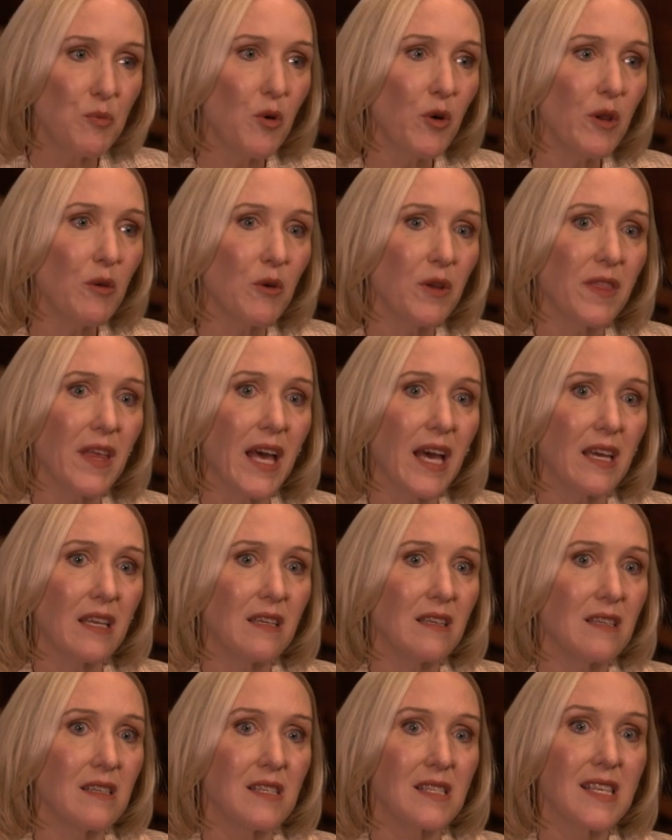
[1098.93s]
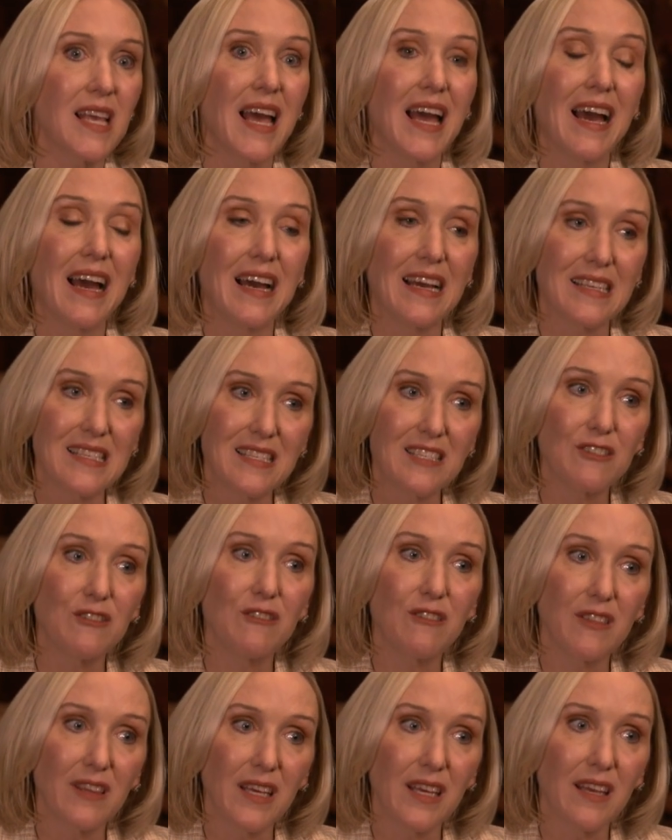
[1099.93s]
the, point with that is, I
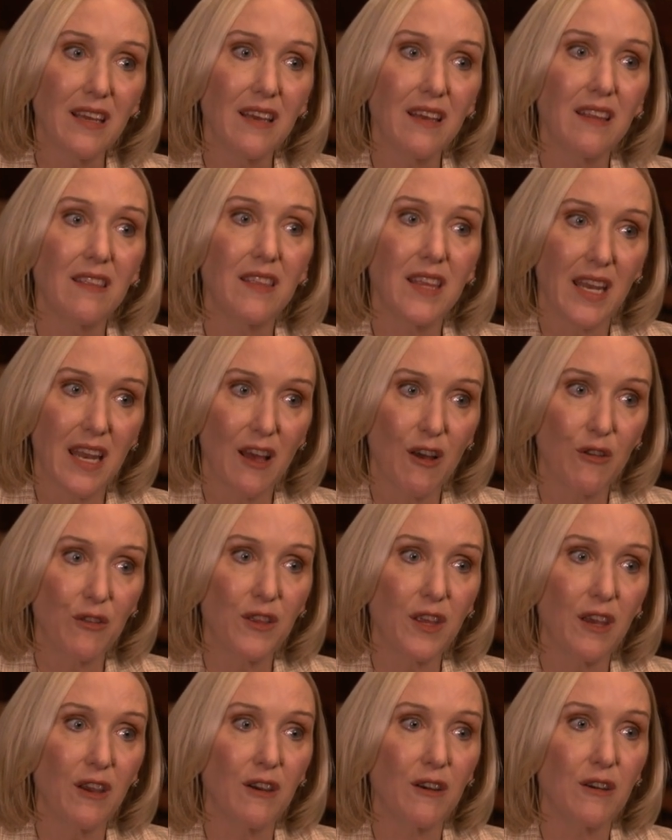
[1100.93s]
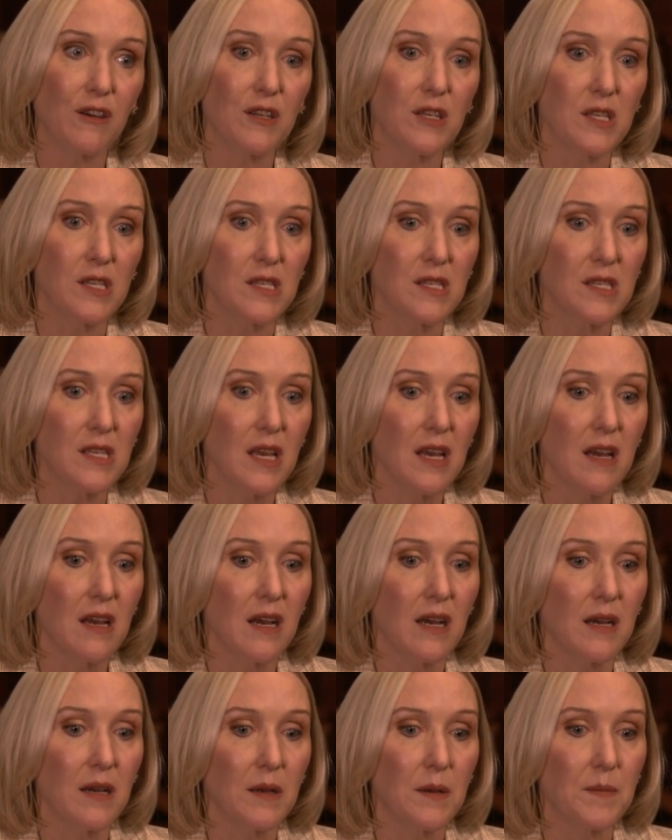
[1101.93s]
still think that healthcare is
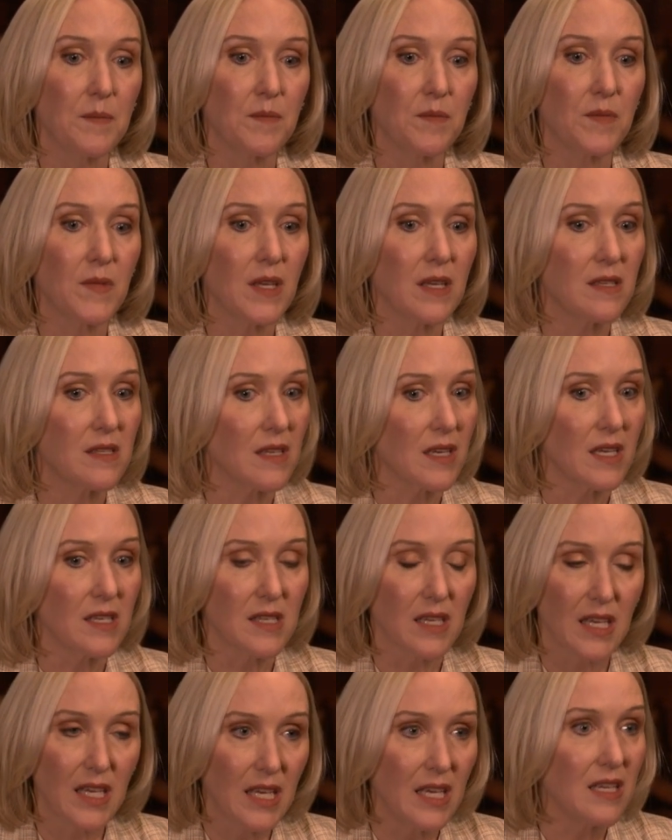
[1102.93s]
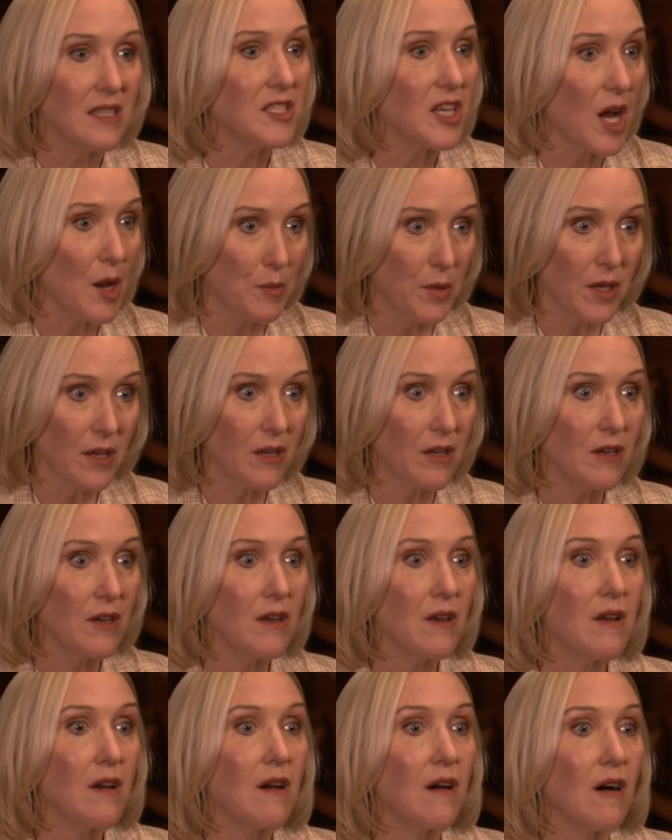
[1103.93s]
um, is is a key topic
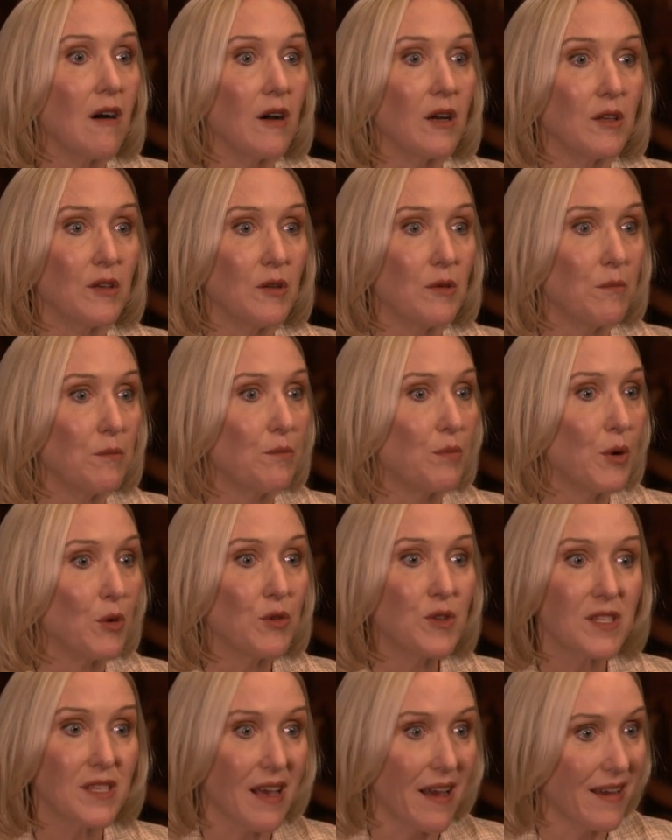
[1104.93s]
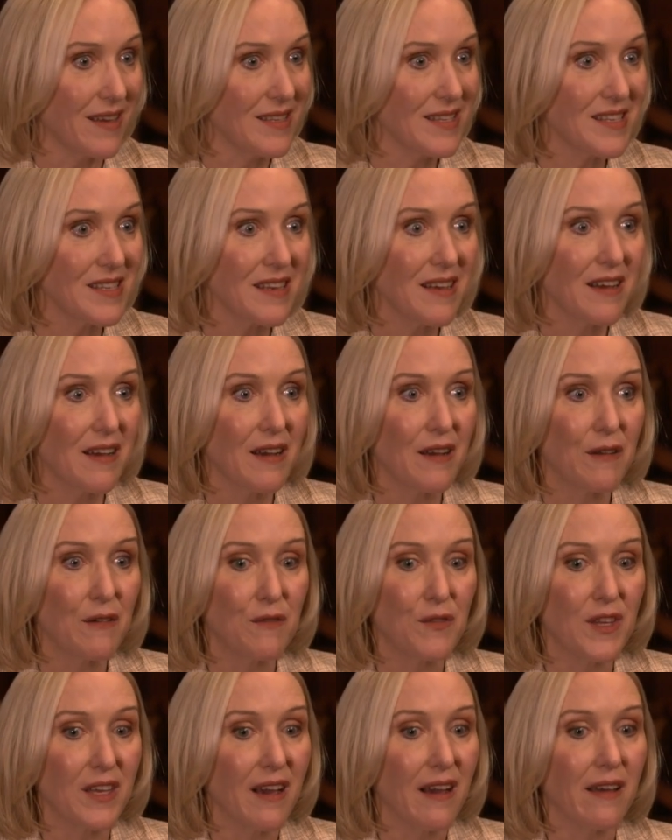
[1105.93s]
on both sides
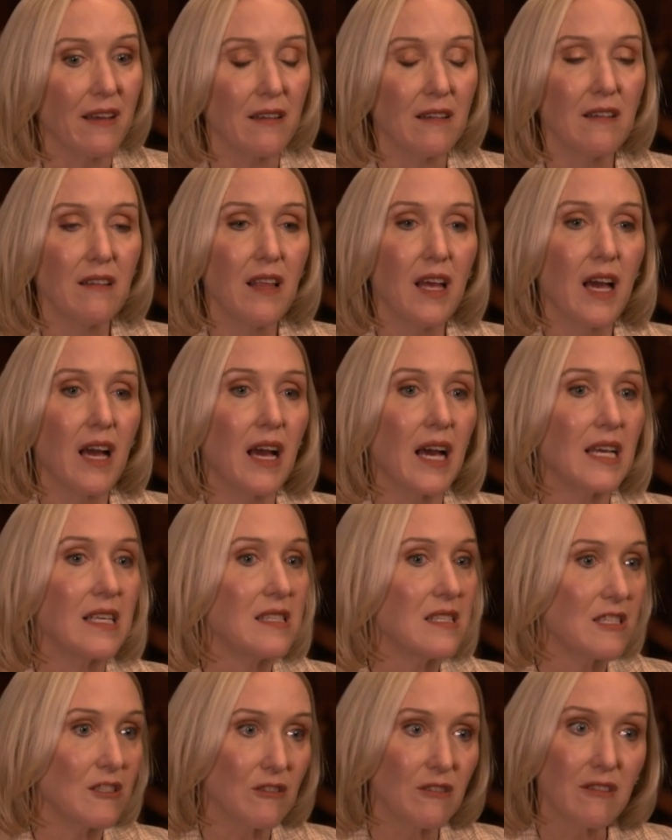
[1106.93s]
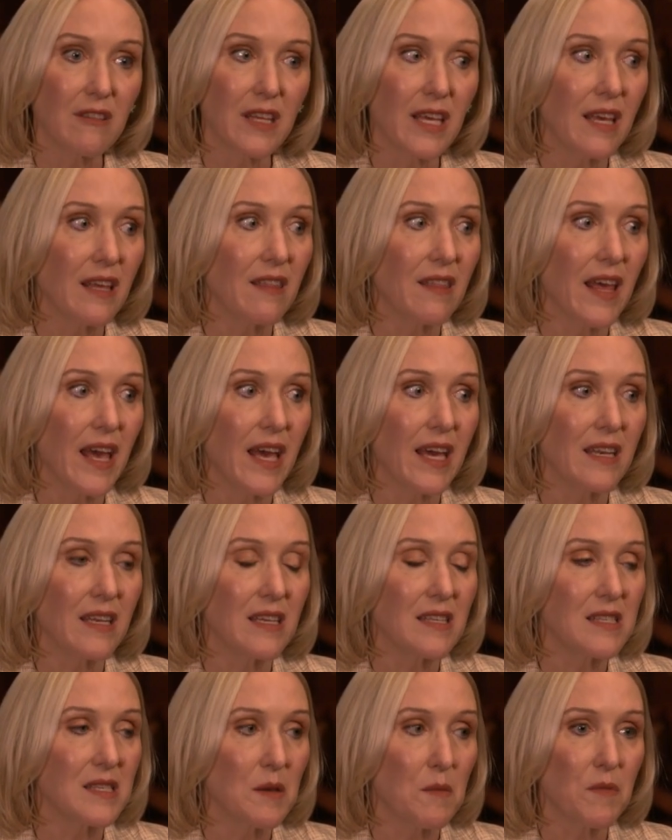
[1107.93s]
of the aisle. I still think that
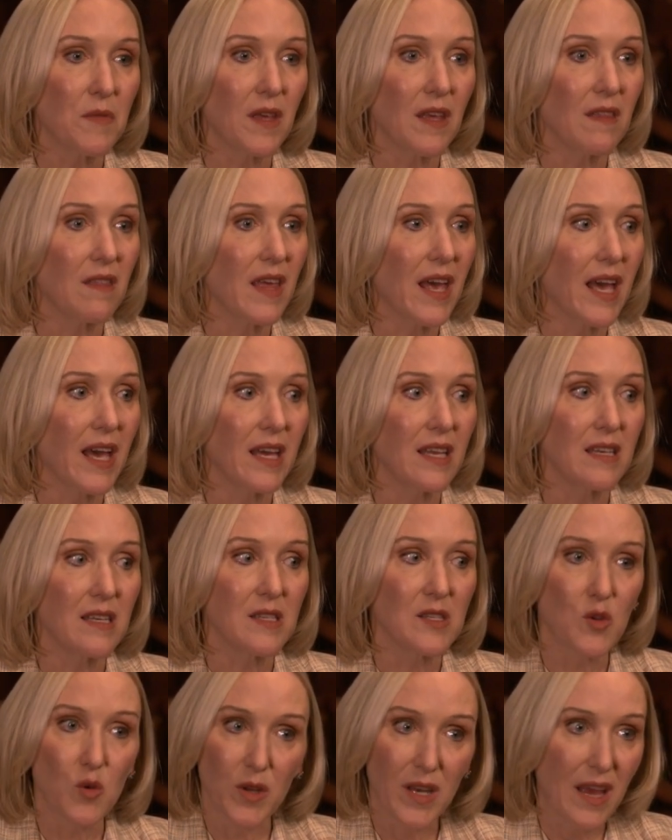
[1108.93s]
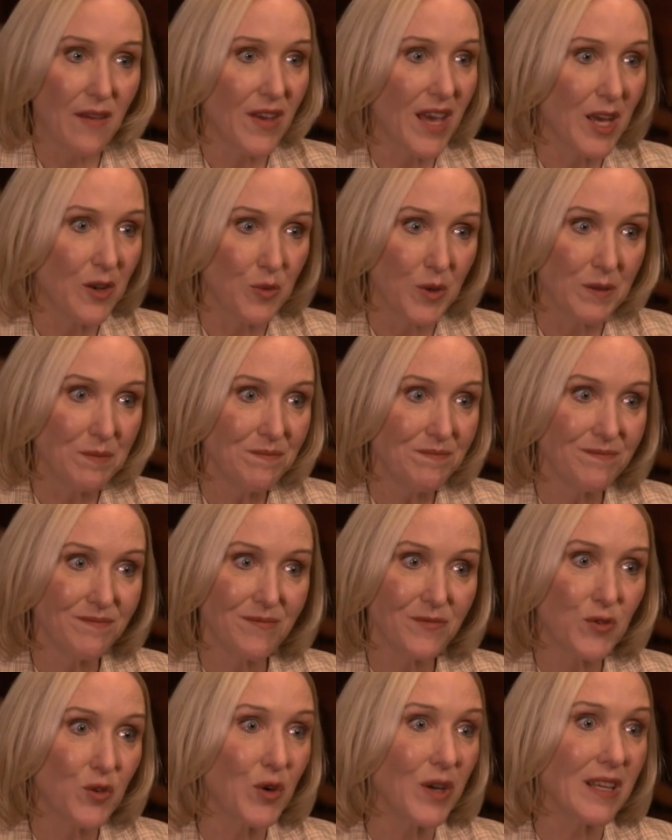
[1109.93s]
it's something that is going to have a headwind
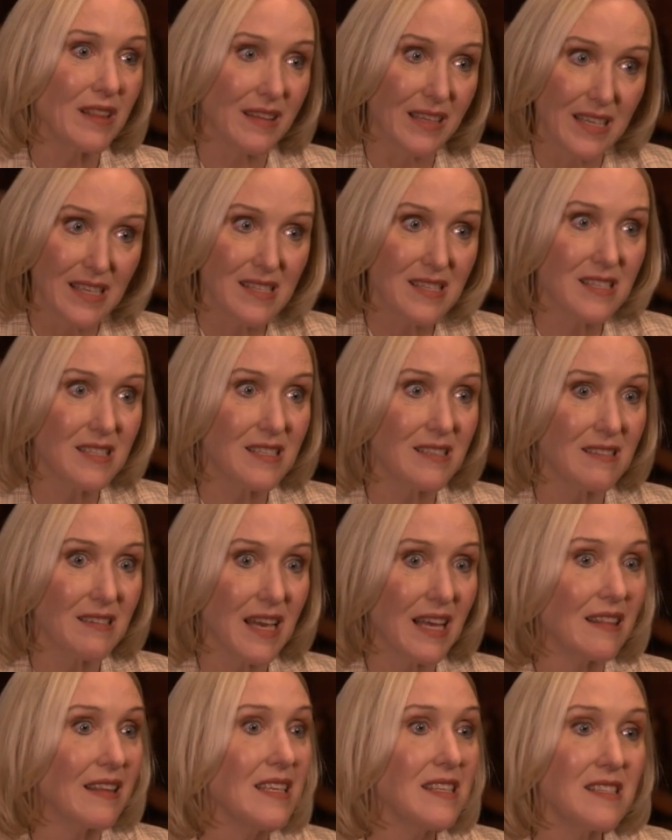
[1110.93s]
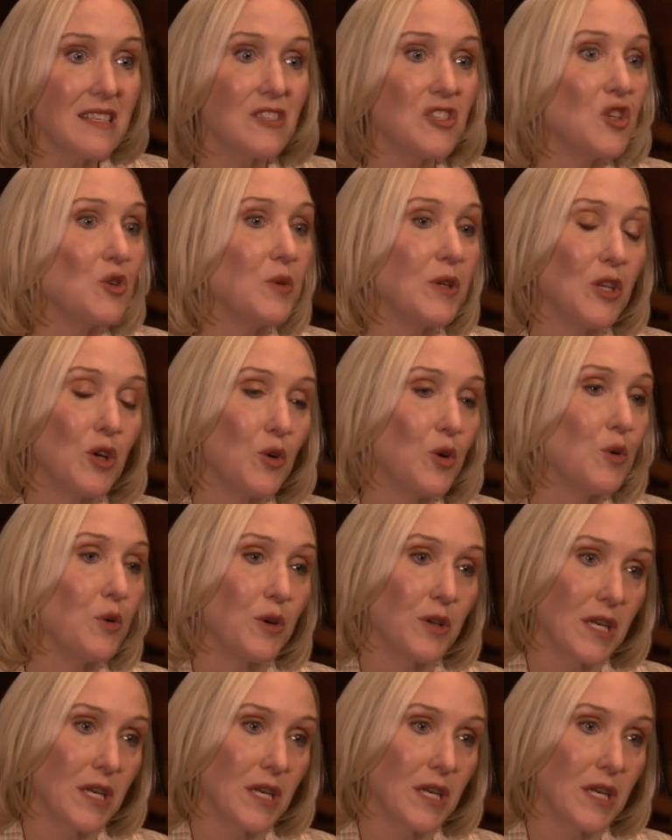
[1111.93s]
for at least at least until we know who